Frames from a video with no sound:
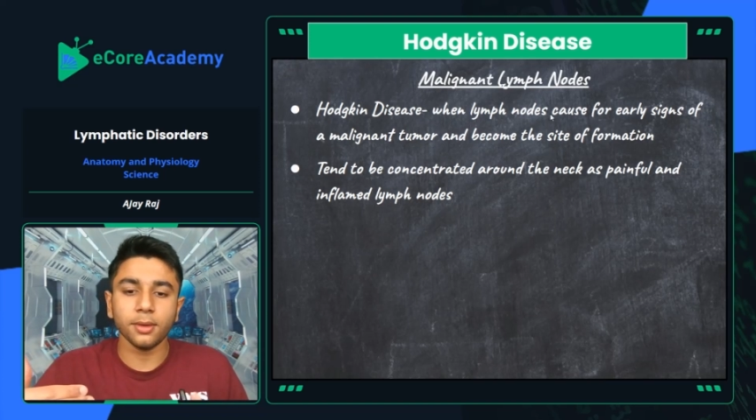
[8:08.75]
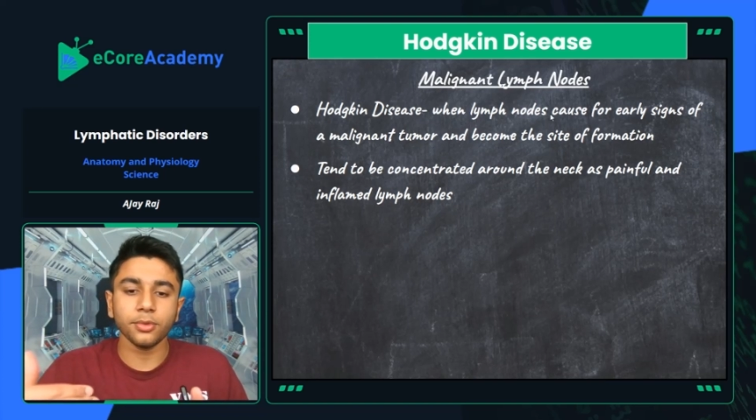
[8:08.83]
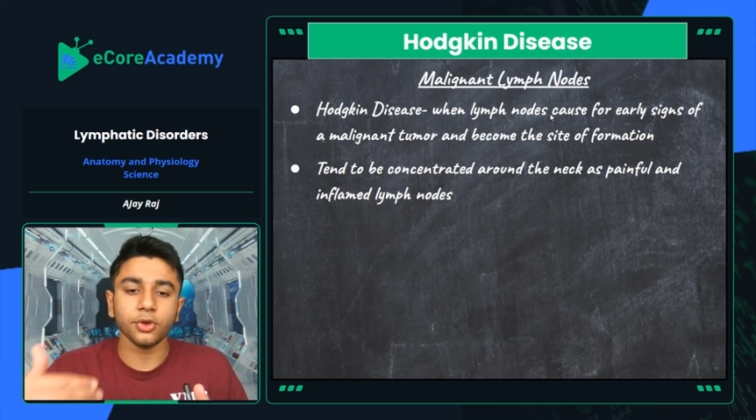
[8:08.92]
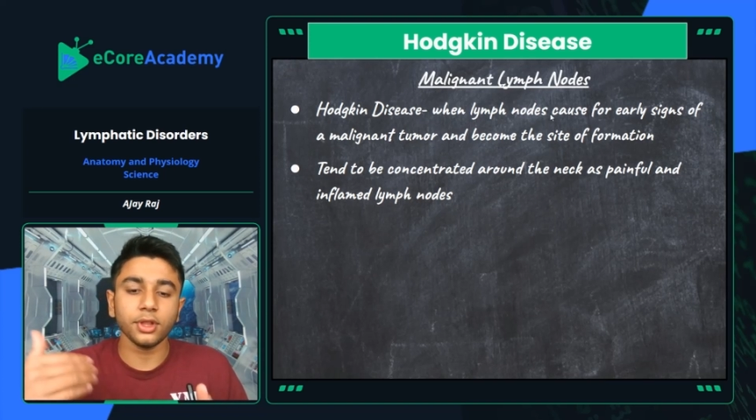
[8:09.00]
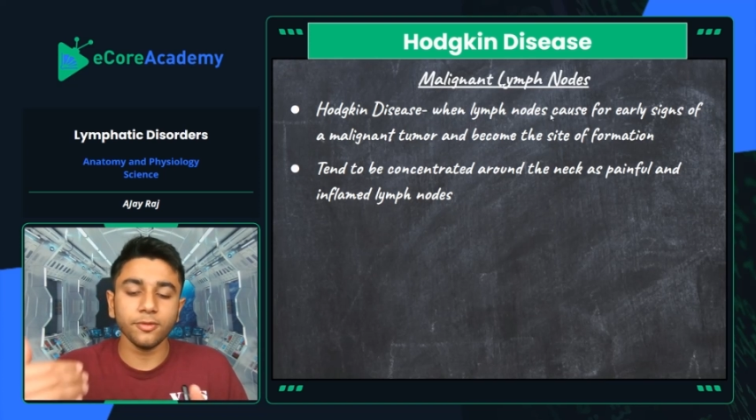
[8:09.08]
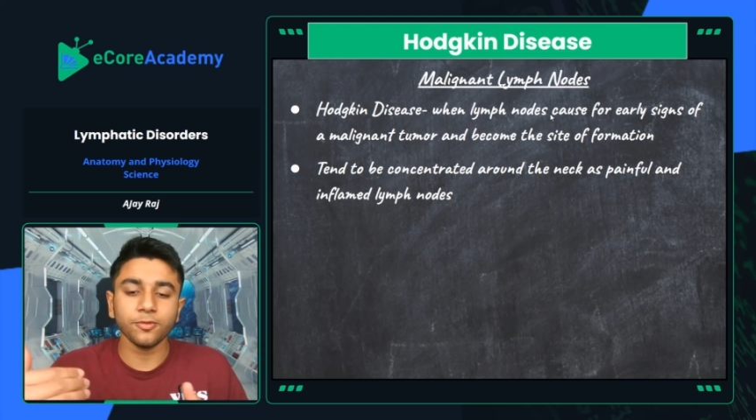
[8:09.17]

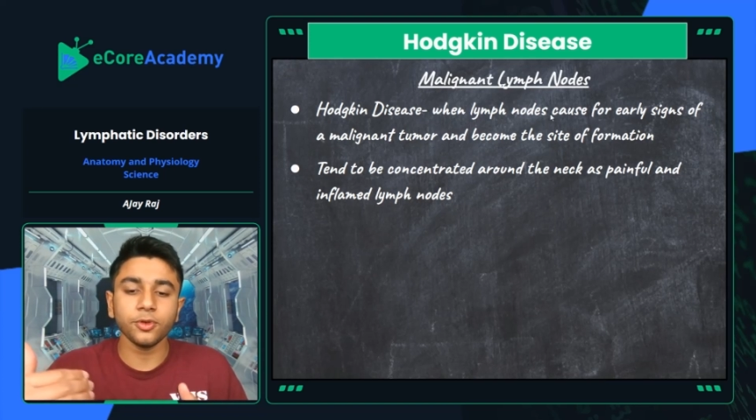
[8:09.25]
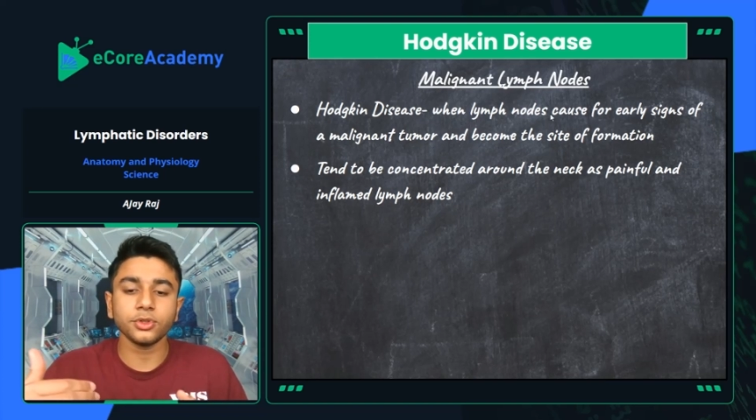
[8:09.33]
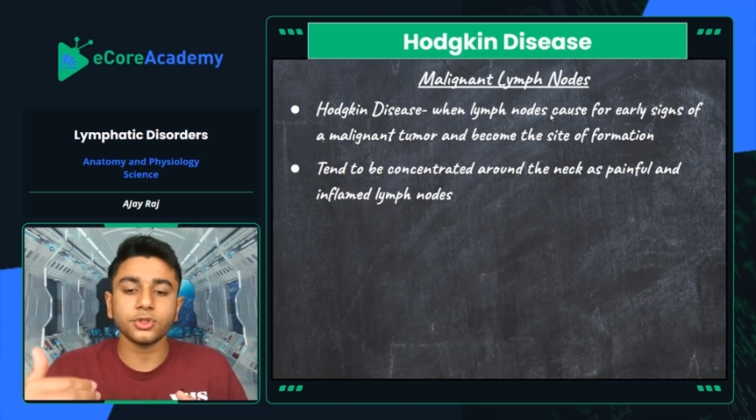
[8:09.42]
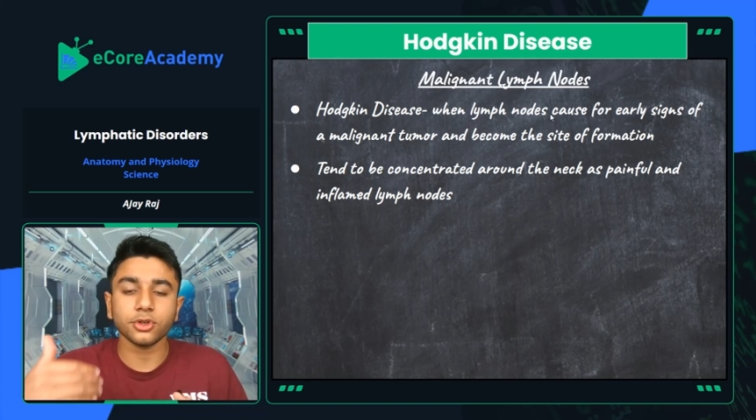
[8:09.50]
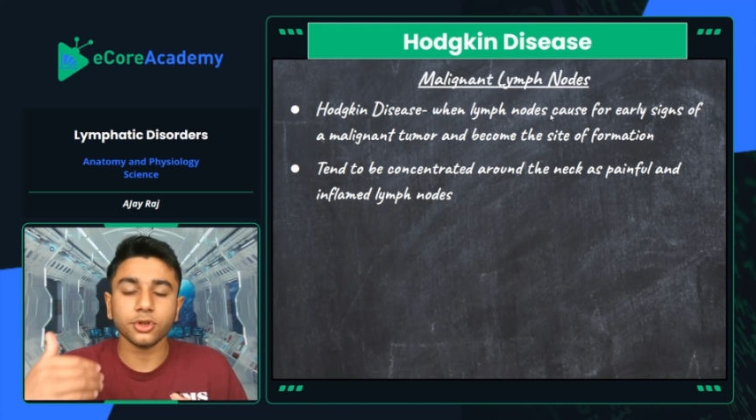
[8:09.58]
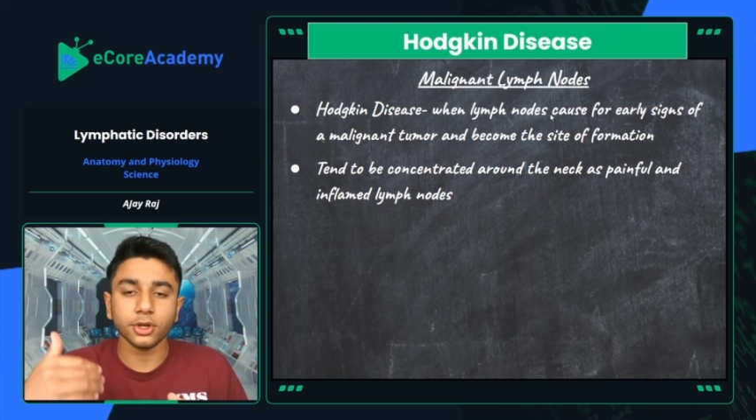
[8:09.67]
your lymph
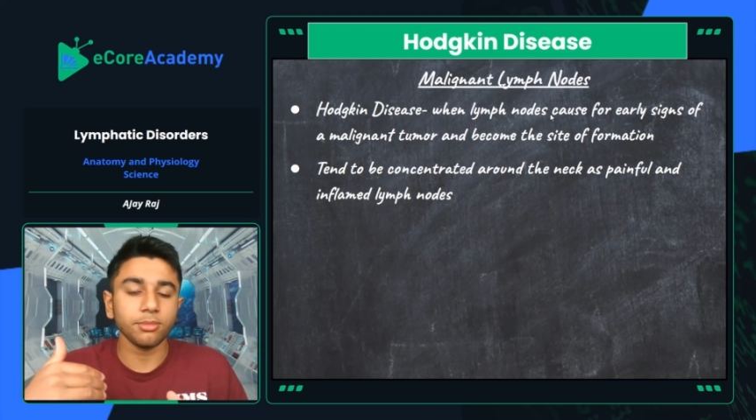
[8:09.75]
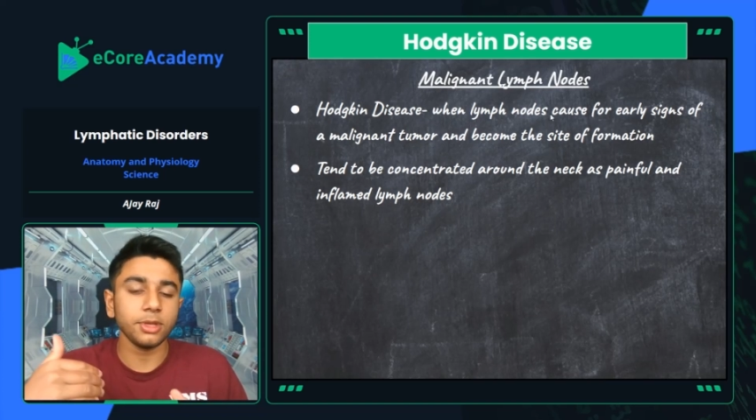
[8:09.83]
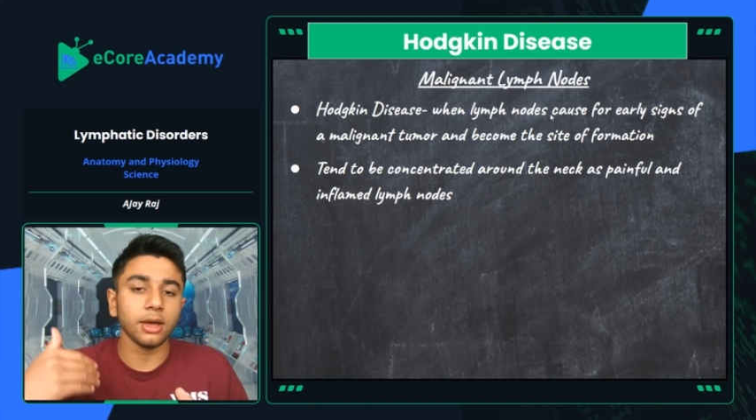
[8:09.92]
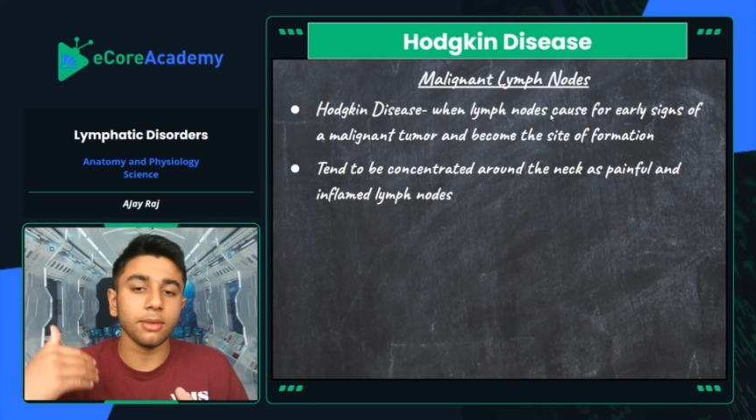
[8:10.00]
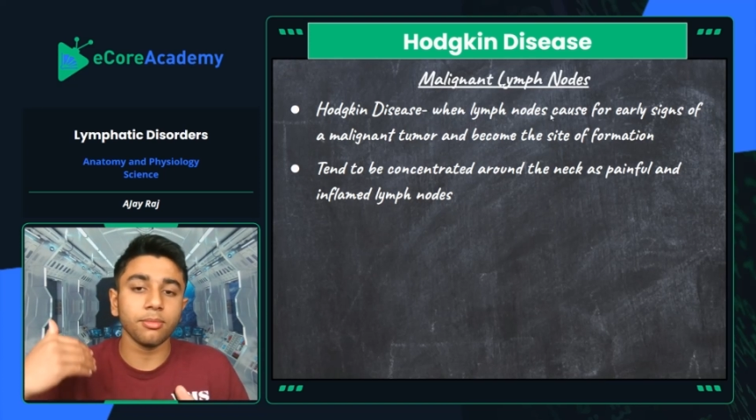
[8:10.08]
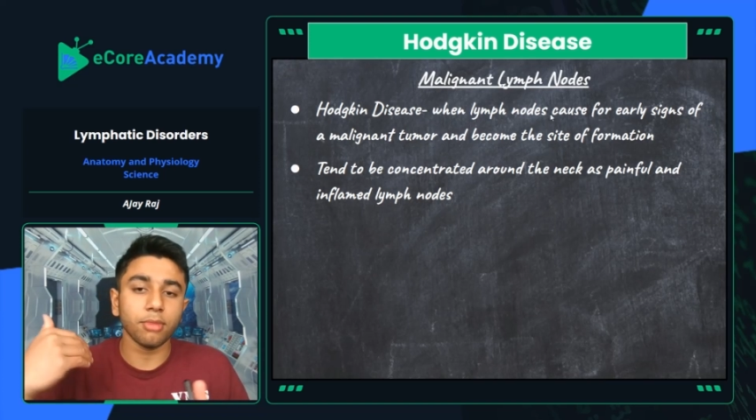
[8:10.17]
nodes are going to
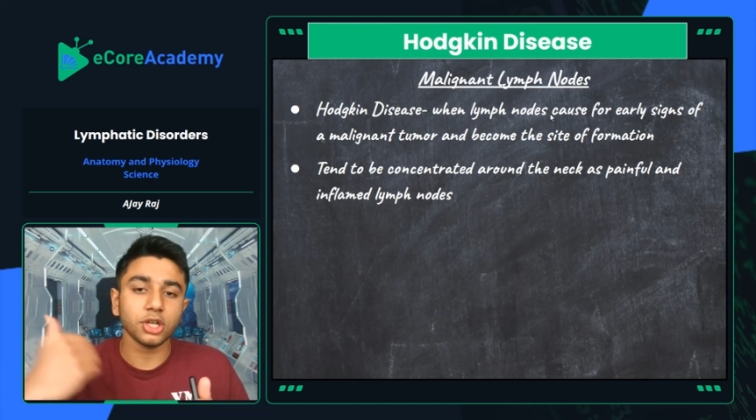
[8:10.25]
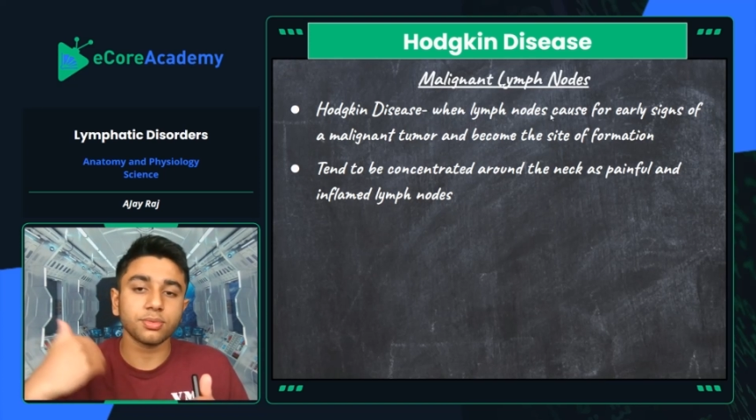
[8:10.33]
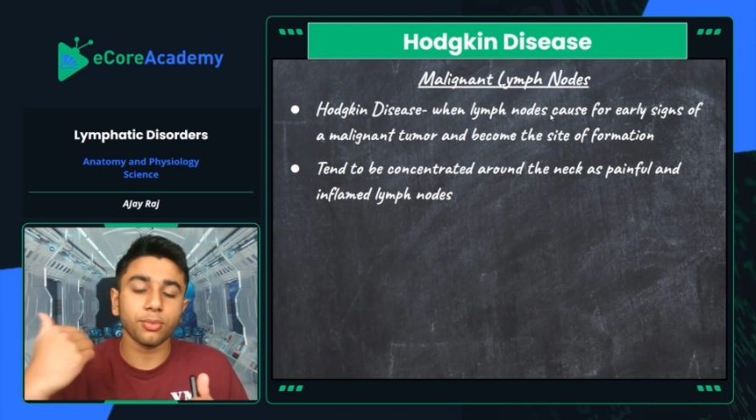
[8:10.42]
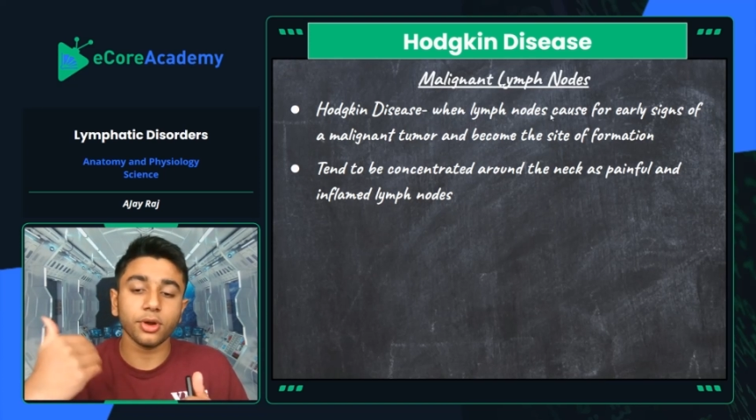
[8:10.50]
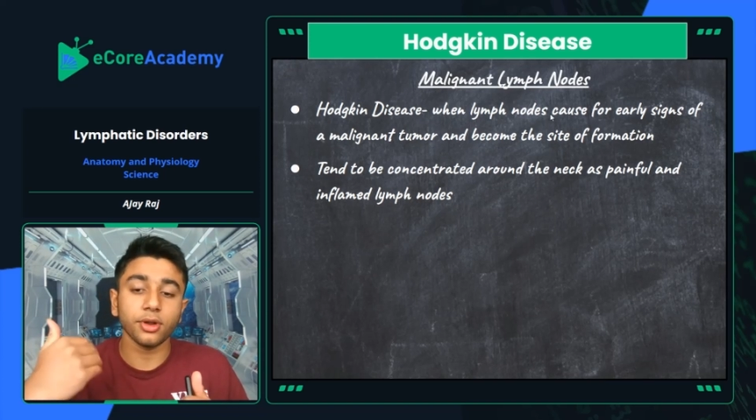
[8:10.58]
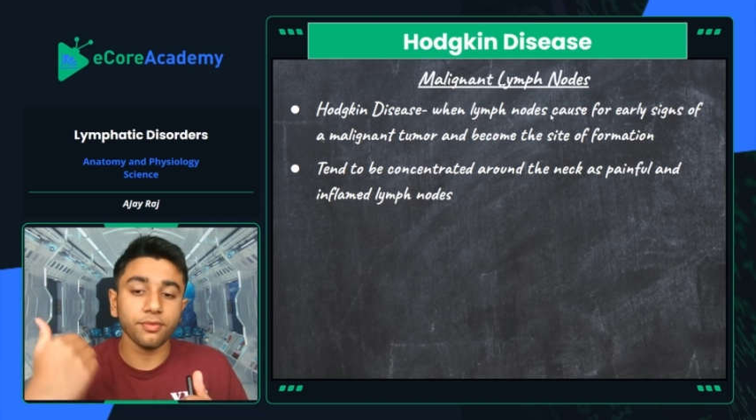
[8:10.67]
become
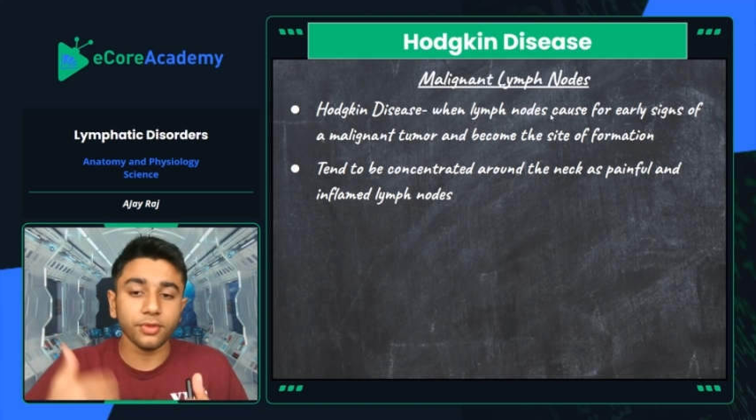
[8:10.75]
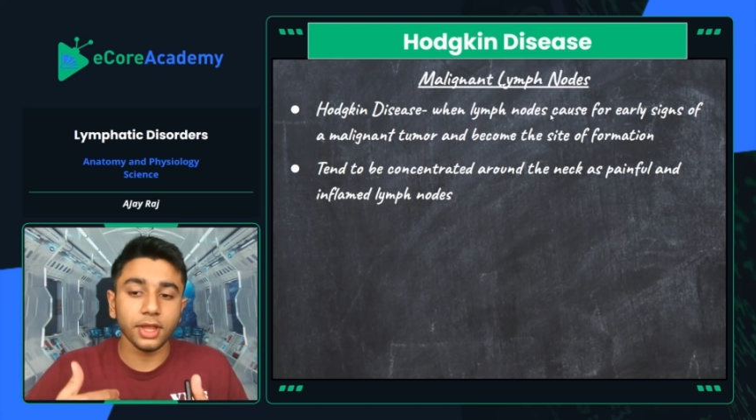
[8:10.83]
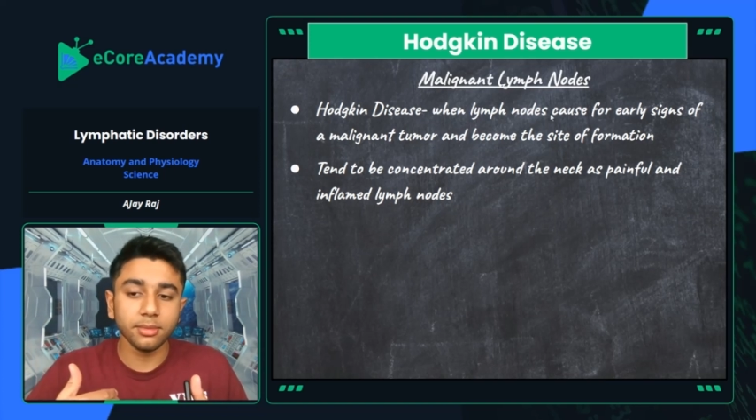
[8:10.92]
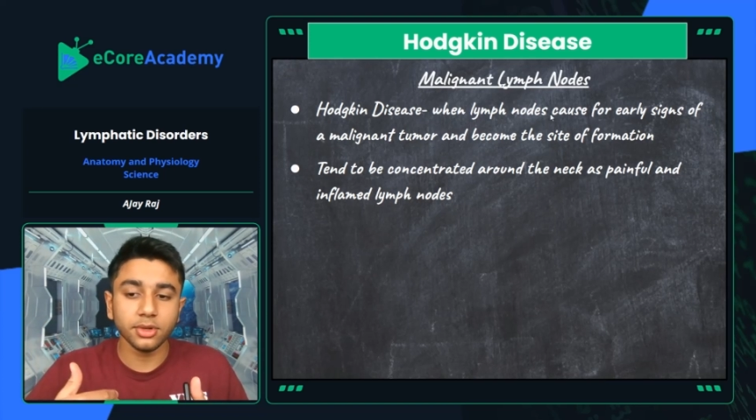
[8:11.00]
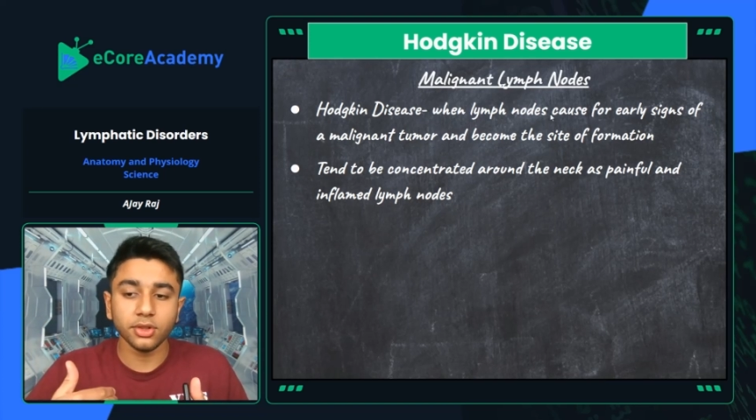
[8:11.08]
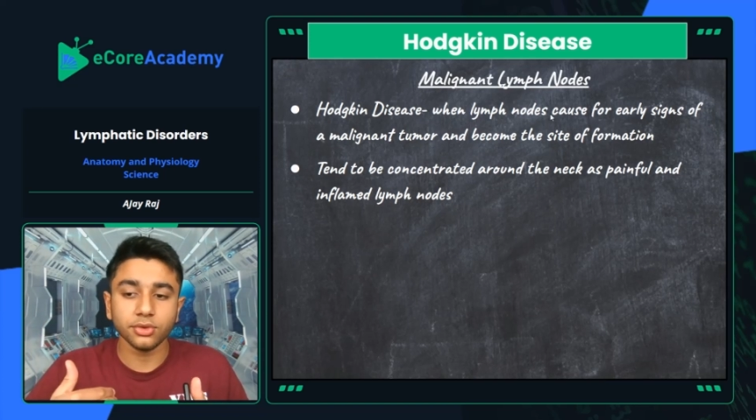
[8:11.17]
much more
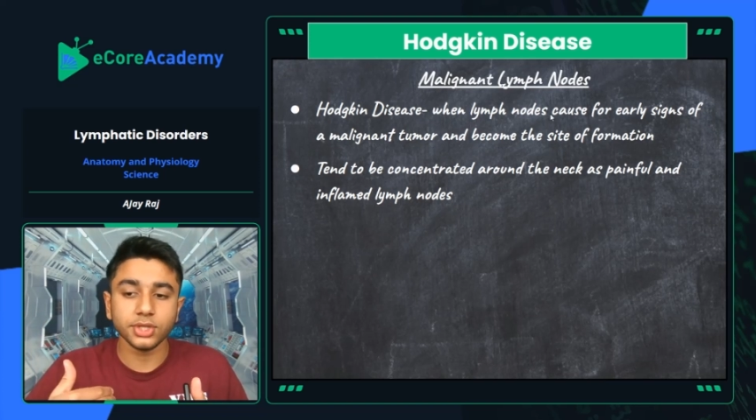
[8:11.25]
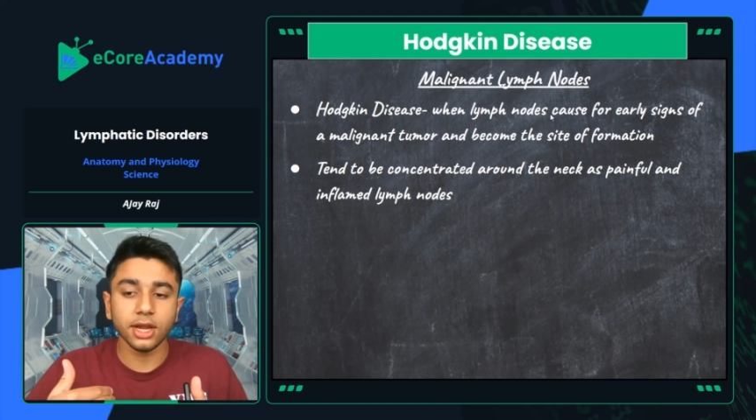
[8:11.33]
inflamed in those